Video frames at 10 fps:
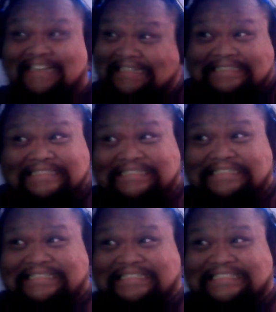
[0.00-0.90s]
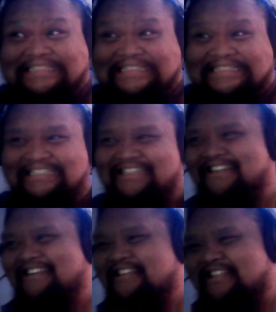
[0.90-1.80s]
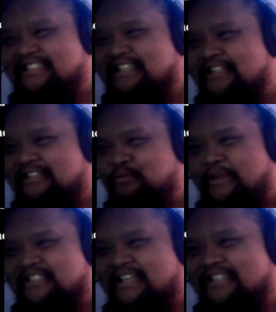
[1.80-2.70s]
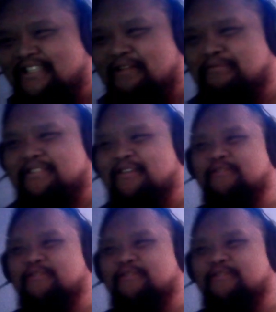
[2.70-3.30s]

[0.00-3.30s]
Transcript: right, let's not waste any time. Let's go.